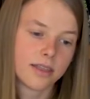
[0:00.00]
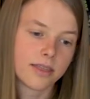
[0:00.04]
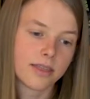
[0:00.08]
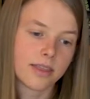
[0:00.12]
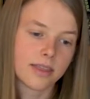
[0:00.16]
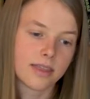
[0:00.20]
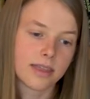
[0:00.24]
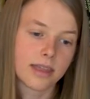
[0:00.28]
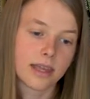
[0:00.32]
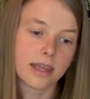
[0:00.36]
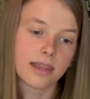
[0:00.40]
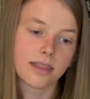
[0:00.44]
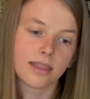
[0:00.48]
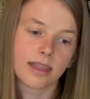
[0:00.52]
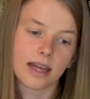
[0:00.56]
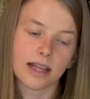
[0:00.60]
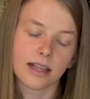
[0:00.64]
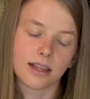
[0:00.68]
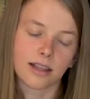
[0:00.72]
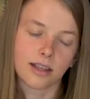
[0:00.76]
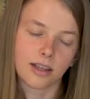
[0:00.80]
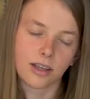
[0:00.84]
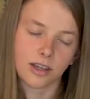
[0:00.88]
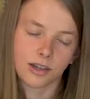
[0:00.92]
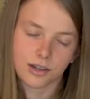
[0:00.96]
the thing
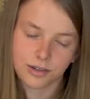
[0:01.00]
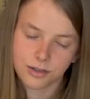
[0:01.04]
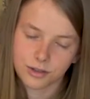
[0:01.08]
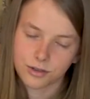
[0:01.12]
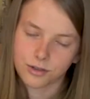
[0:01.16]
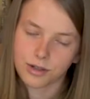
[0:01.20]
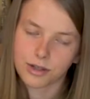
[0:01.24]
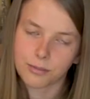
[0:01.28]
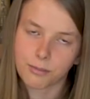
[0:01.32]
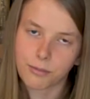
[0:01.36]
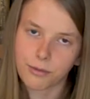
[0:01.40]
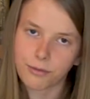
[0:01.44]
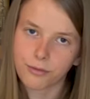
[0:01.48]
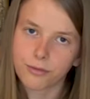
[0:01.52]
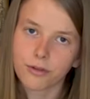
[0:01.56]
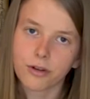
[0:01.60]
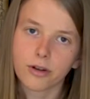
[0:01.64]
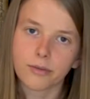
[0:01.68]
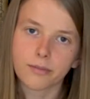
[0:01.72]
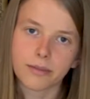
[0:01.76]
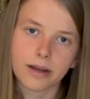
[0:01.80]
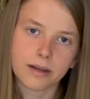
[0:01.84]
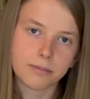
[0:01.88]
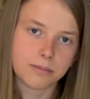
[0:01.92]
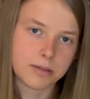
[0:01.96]
that you're doing
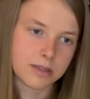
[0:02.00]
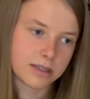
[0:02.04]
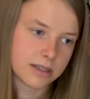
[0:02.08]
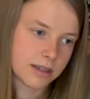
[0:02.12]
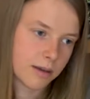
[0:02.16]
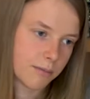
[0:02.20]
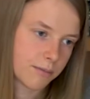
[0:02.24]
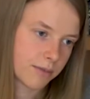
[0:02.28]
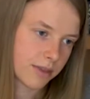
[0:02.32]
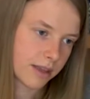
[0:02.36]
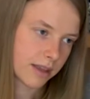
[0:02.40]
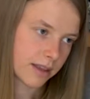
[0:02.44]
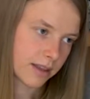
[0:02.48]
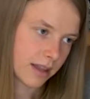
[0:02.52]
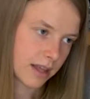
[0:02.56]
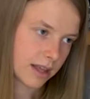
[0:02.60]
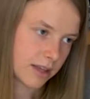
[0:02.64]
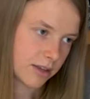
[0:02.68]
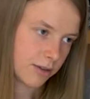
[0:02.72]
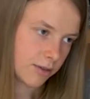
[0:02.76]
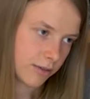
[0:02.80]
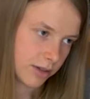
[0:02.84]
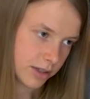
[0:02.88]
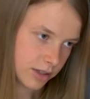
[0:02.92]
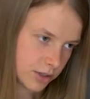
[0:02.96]
before might be something that
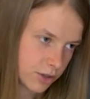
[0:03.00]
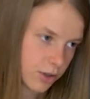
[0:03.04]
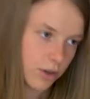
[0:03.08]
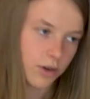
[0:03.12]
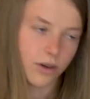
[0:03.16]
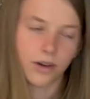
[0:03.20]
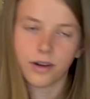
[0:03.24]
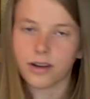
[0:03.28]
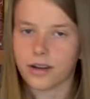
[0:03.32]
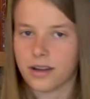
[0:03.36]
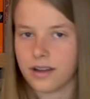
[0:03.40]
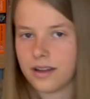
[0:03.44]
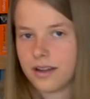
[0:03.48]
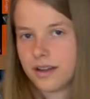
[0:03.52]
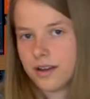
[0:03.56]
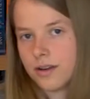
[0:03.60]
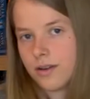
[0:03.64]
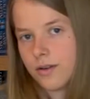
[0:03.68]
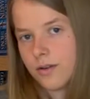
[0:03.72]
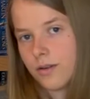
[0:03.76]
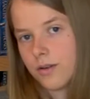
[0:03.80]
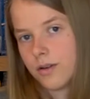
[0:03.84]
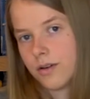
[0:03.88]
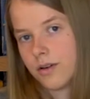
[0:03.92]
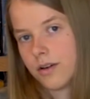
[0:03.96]
you enjoy
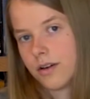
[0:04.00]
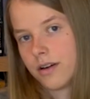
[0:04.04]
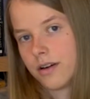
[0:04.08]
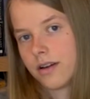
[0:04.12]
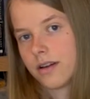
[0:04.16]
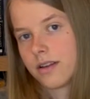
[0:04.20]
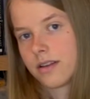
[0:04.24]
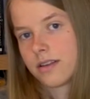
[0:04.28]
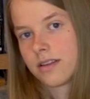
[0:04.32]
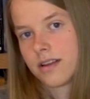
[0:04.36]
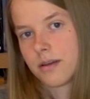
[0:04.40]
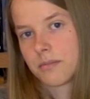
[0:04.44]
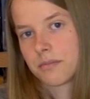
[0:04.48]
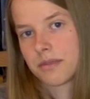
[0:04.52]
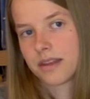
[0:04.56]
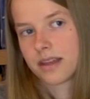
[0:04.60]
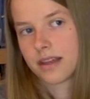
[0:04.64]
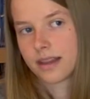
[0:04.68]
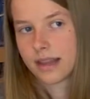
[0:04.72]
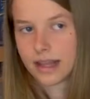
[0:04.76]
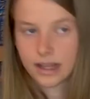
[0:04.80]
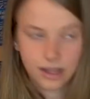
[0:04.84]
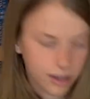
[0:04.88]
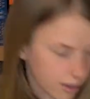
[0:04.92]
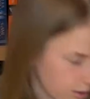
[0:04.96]
or
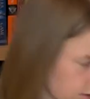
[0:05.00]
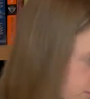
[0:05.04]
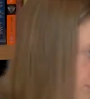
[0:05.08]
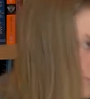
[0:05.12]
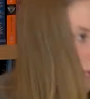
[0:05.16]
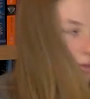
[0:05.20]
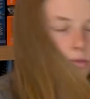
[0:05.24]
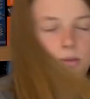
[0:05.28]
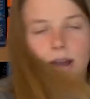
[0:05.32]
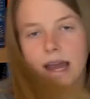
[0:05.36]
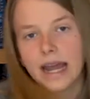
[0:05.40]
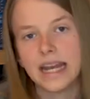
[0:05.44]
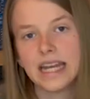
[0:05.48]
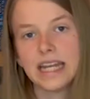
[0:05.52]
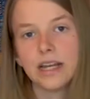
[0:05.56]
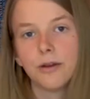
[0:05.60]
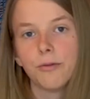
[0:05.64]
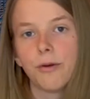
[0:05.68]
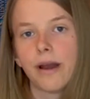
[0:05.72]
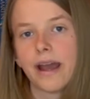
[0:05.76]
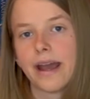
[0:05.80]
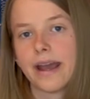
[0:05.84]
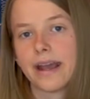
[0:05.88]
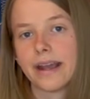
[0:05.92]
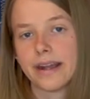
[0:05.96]
something that you'll do
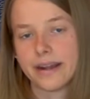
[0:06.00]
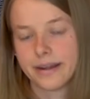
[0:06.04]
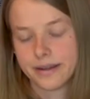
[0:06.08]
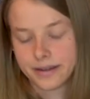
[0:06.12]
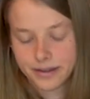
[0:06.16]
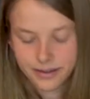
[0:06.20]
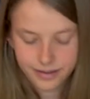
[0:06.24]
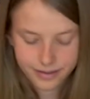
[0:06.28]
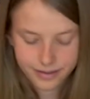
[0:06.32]
anyway.